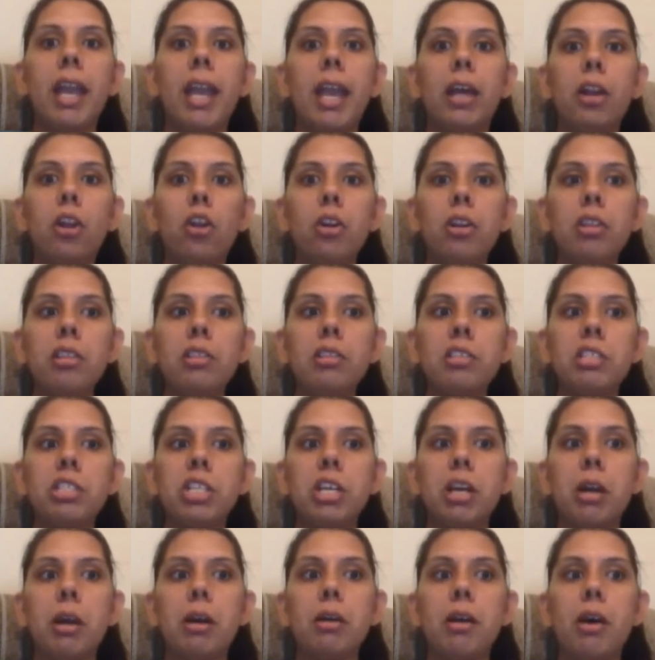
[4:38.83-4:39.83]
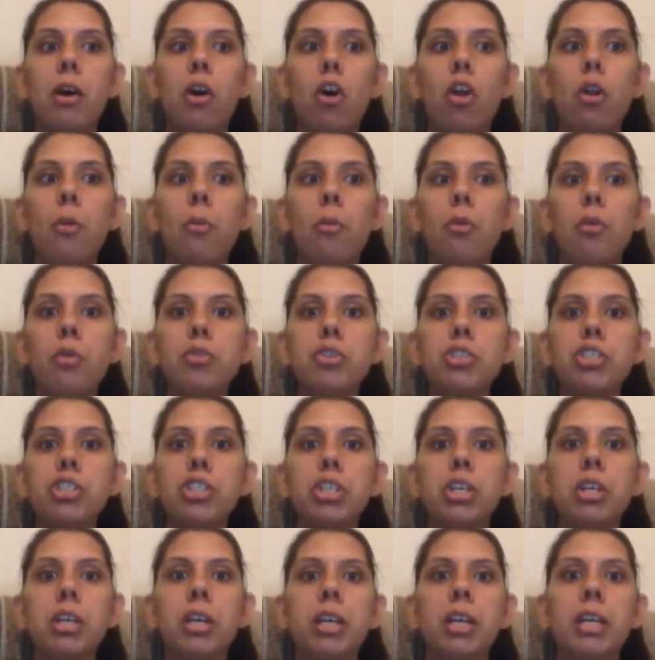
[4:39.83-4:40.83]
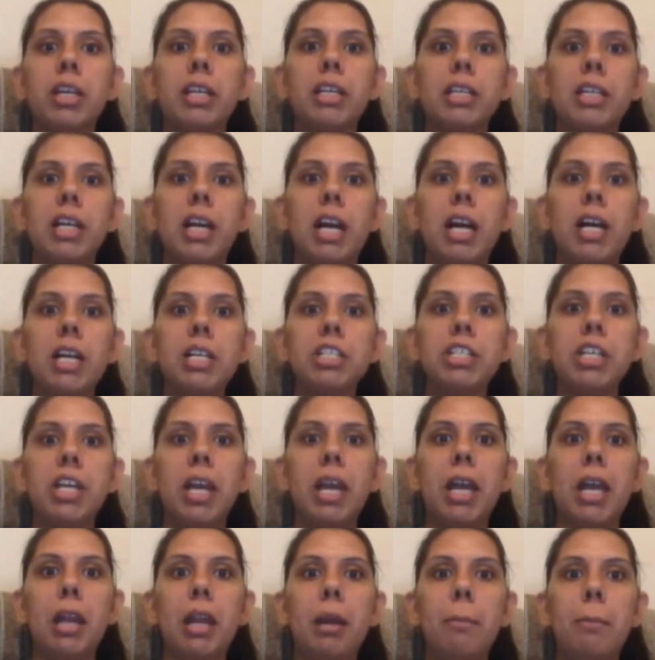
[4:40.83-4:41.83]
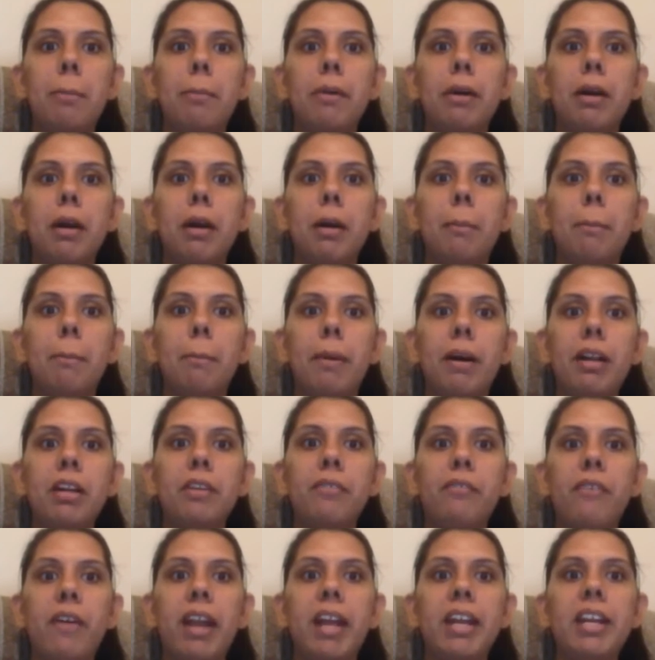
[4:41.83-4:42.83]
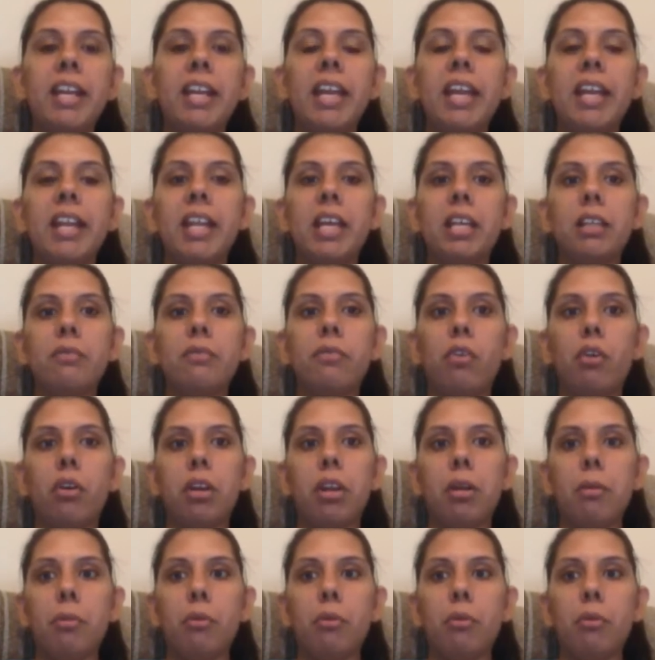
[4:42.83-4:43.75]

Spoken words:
Analysts almost can't help but find areas for